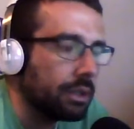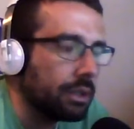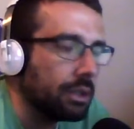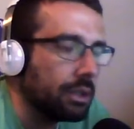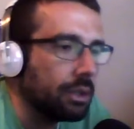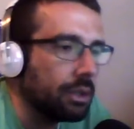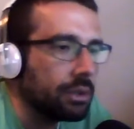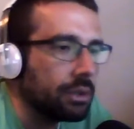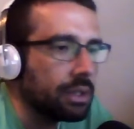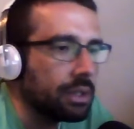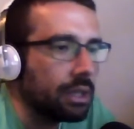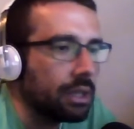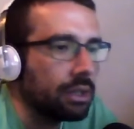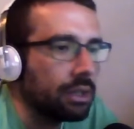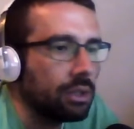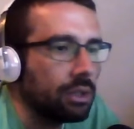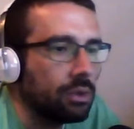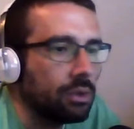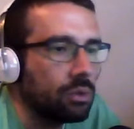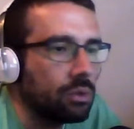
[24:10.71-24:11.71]
Is that a
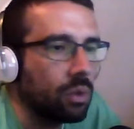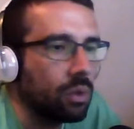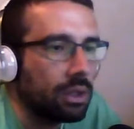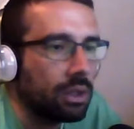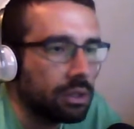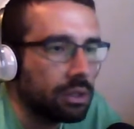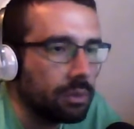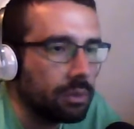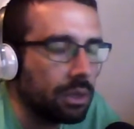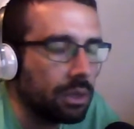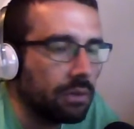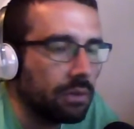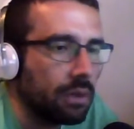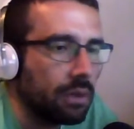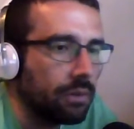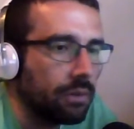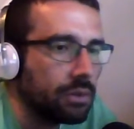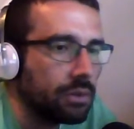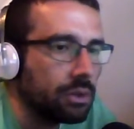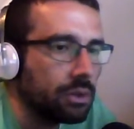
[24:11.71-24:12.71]
huge weight that's been lifted
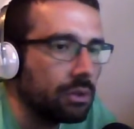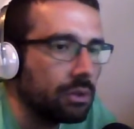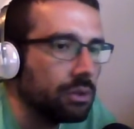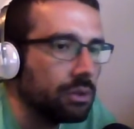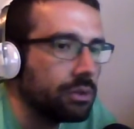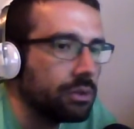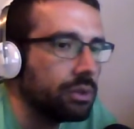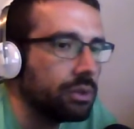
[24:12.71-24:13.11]
off his shoulders,